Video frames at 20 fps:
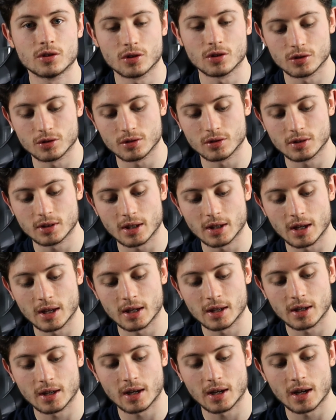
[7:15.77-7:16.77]
doesn't
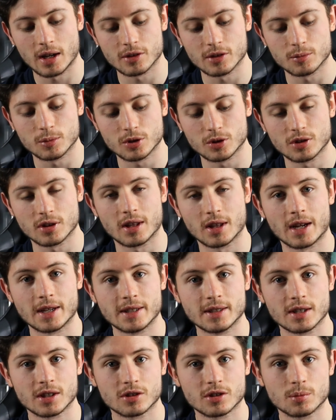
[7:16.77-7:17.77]
get as much
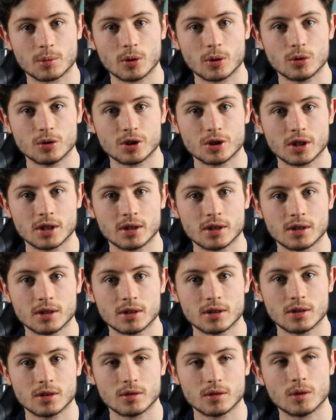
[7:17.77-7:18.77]
light exposure,
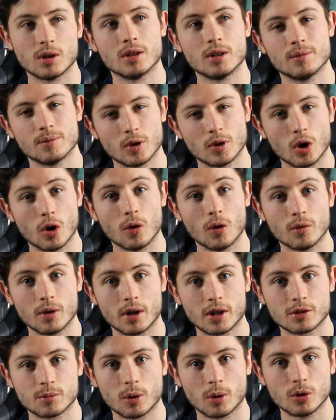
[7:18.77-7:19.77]
well
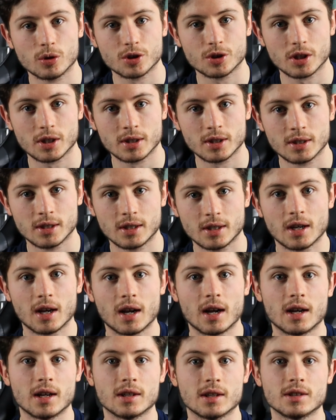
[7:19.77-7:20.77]
overexposure,
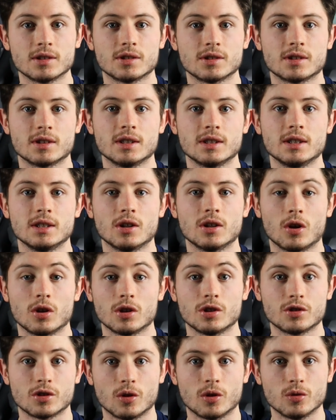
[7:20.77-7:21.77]
as the
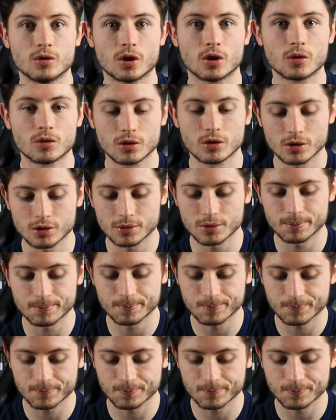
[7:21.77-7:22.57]
Holly Stone drone does.